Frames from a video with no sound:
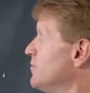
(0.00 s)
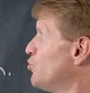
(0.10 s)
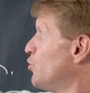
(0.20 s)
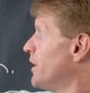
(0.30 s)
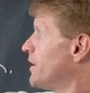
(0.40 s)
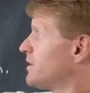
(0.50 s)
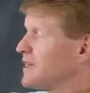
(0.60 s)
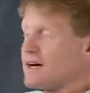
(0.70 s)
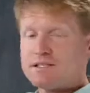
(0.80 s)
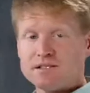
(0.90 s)
Puer
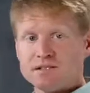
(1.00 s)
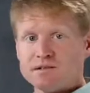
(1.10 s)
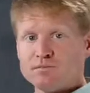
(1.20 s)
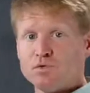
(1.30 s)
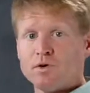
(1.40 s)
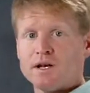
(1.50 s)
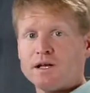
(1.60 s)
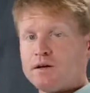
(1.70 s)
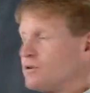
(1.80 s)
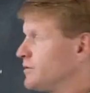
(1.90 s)
dat
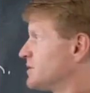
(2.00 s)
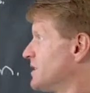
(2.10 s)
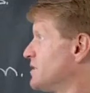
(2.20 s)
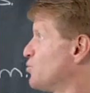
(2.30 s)
puelerosas.